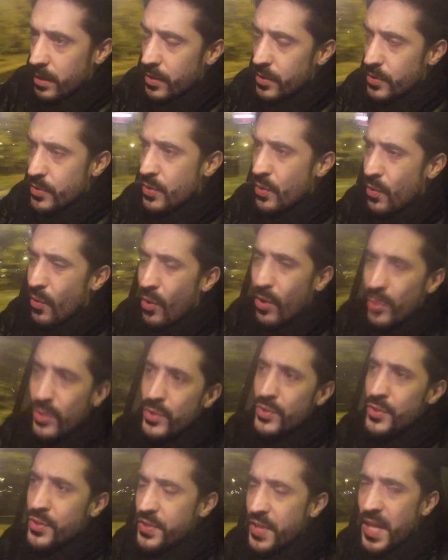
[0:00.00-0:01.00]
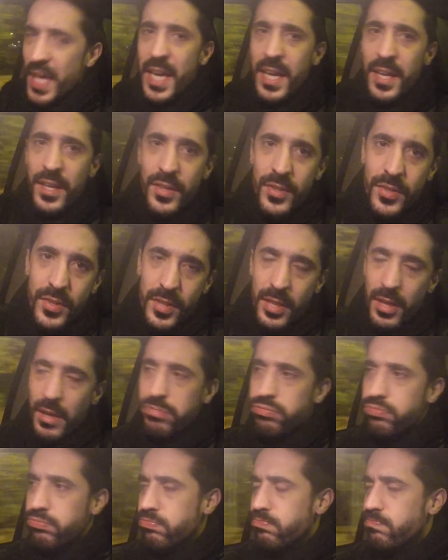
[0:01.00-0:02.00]
So all those things
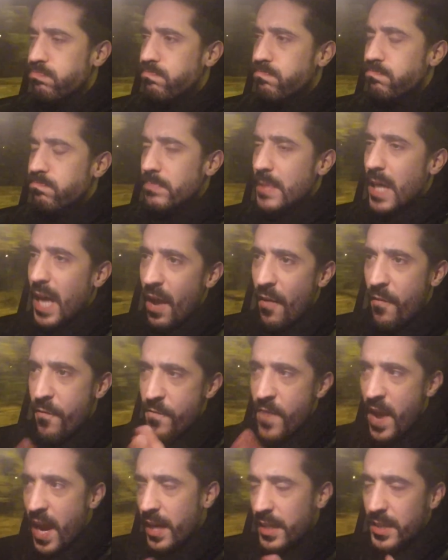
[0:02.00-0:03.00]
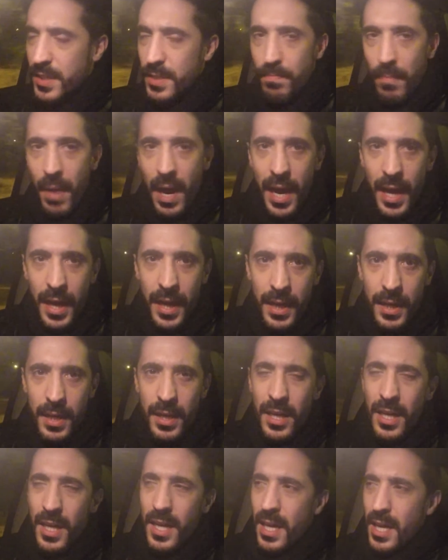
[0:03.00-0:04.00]
affect my
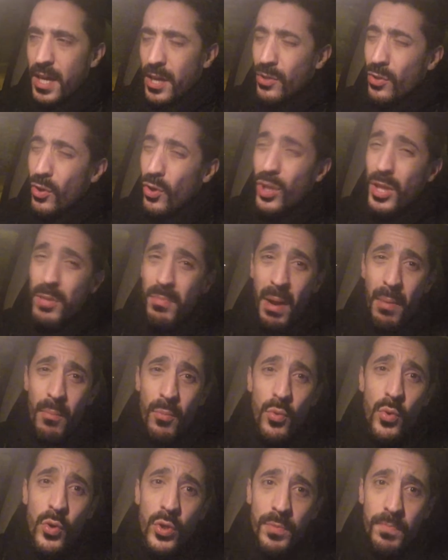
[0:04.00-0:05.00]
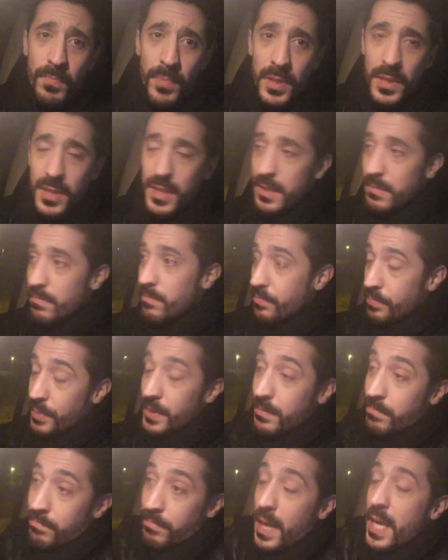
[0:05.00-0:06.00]
not only my mood, but, but
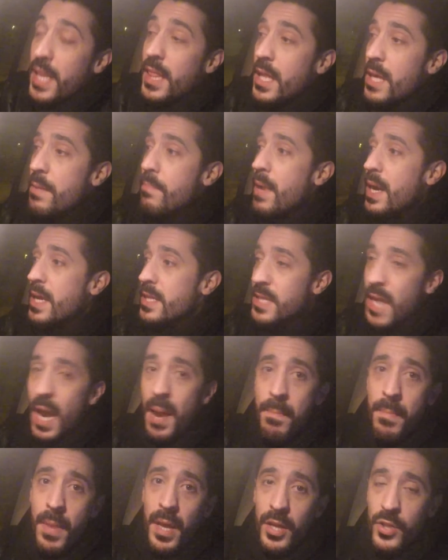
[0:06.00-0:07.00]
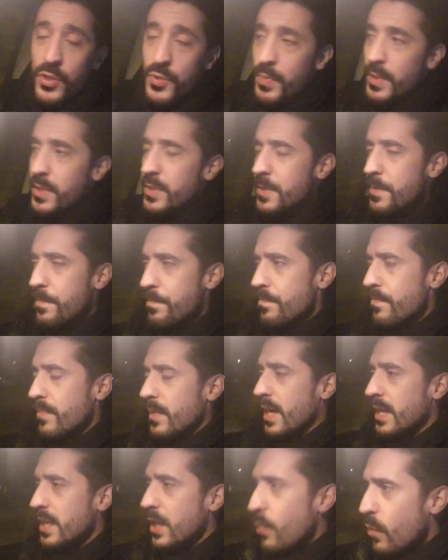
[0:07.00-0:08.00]
mainly my time management.
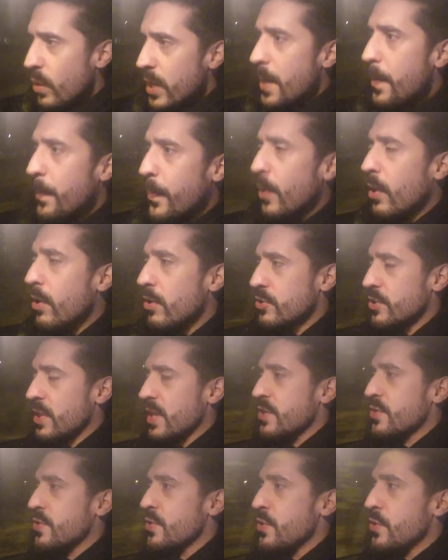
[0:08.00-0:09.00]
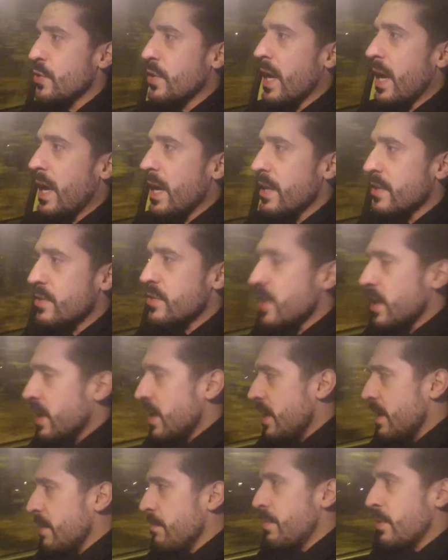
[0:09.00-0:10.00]
And I want to apologize to you guys
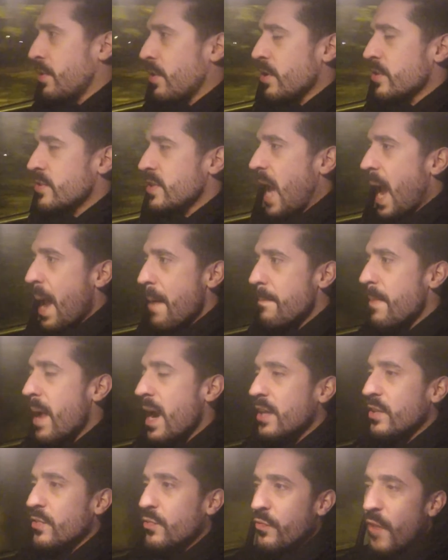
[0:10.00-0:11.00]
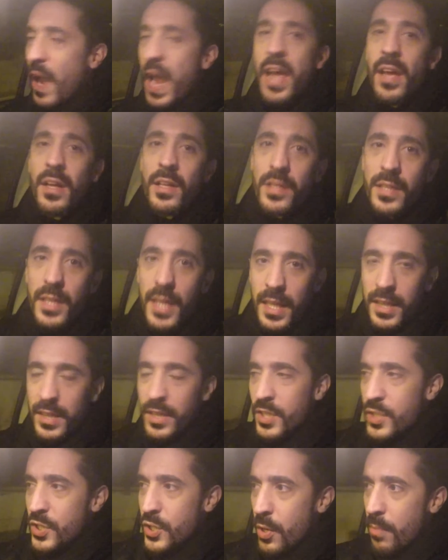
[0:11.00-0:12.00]
because I might fail at
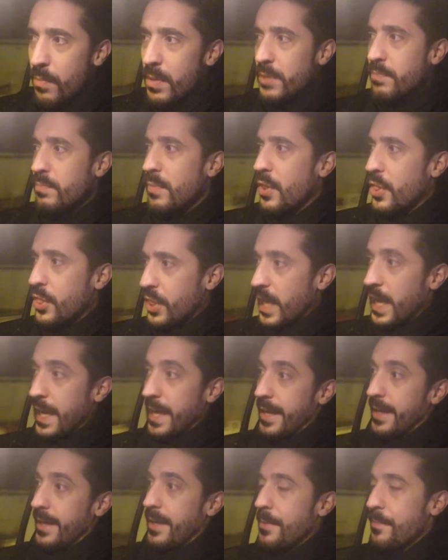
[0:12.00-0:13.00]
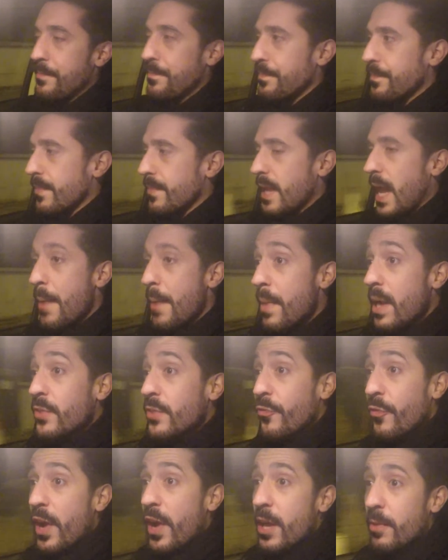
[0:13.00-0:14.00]
this commitment thing. I might
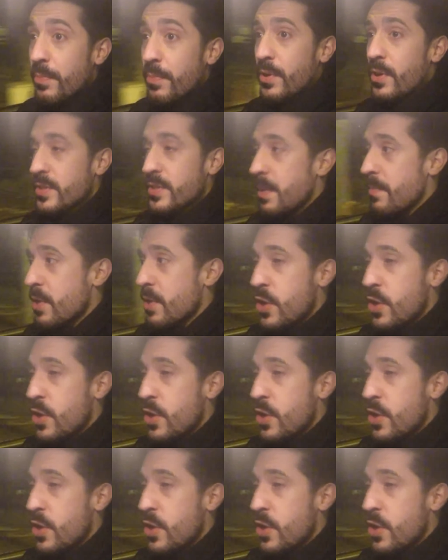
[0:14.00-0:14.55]
fail because I'm